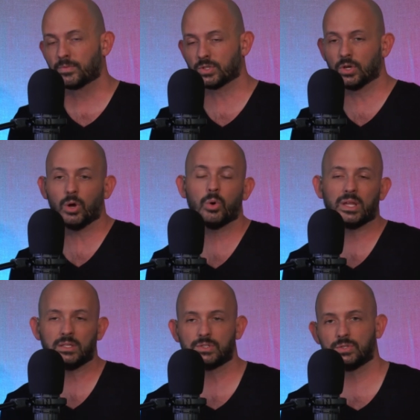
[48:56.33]
to go
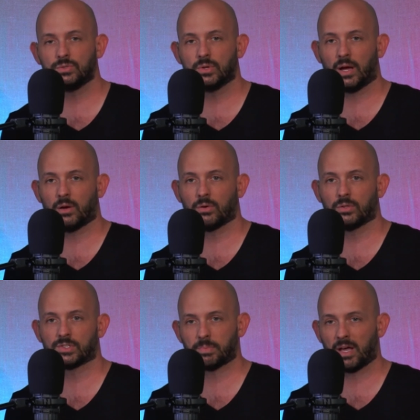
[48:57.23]
into
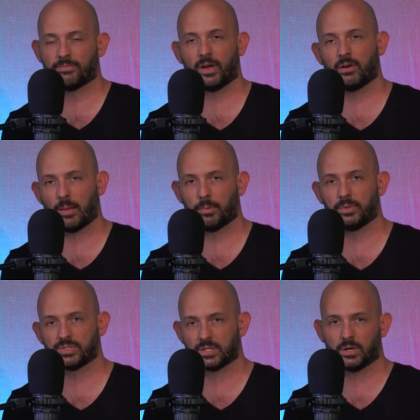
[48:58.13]
our Spotify or Apple
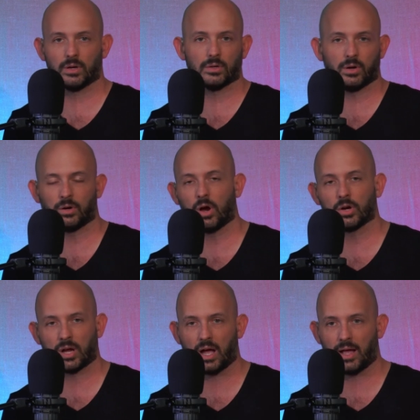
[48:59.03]
Music, our
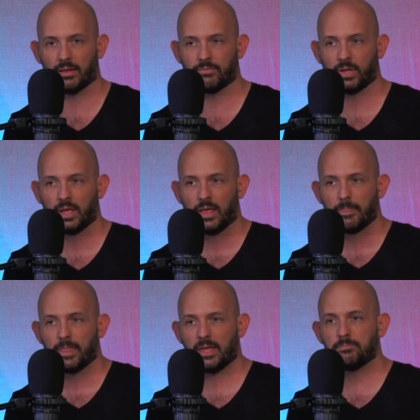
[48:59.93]
archive,
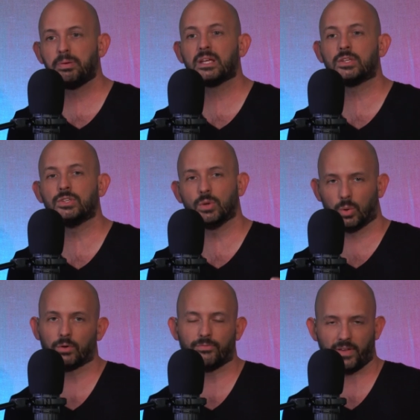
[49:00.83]
and pick
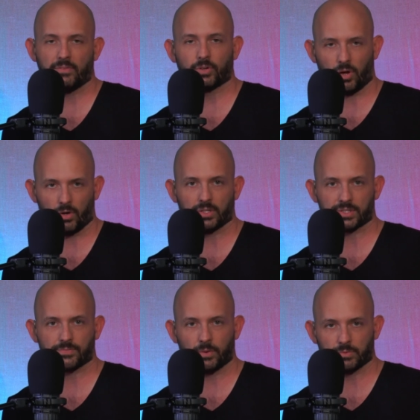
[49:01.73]
your favorite
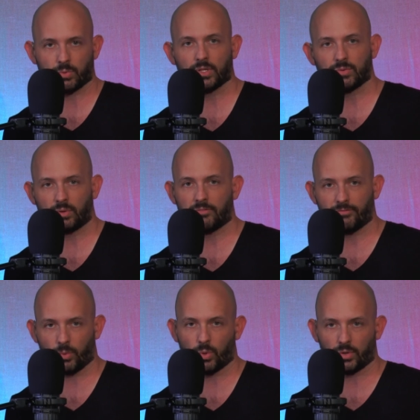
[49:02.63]
artist from
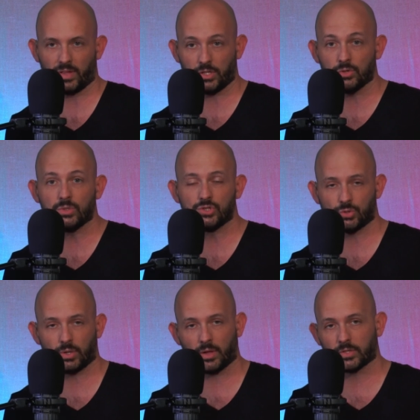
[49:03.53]
2024 that you
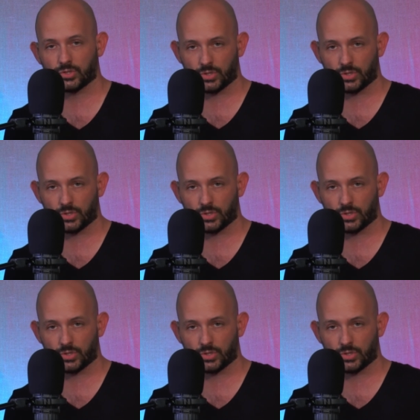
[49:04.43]
enjoyed on the